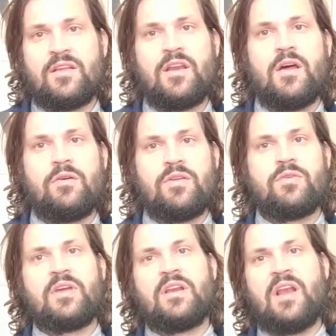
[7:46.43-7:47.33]

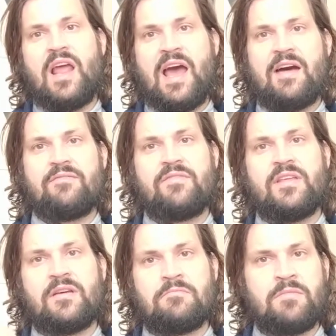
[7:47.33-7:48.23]
you can have
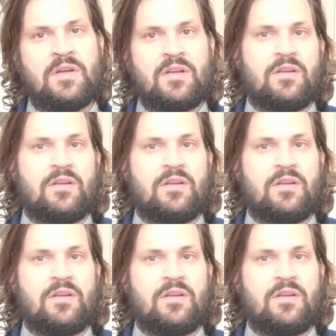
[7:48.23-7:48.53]
them